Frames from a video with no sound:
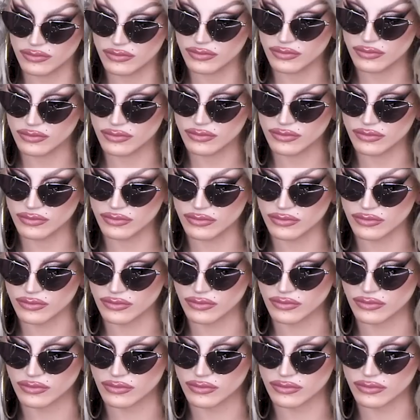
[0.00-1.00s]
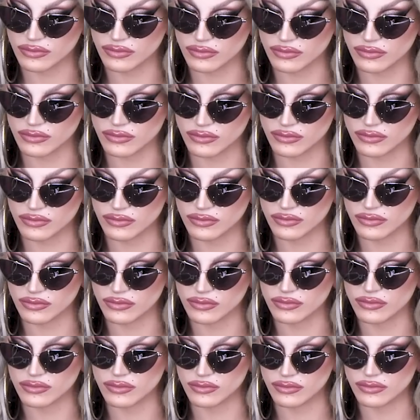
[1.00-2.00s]

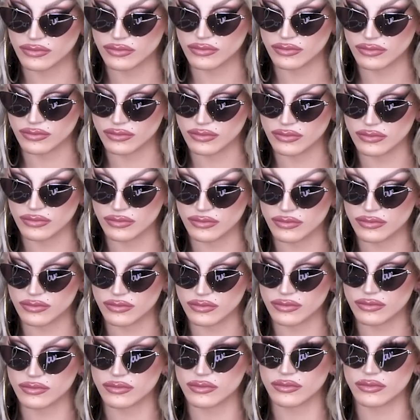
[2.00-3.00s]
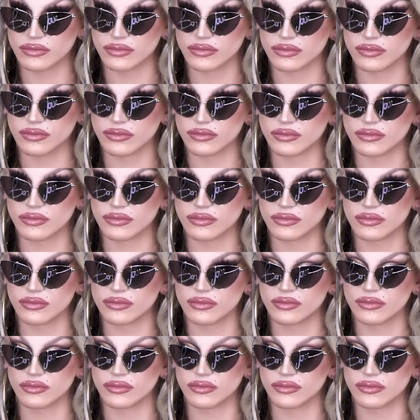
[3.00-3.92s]
The person shown says nothing.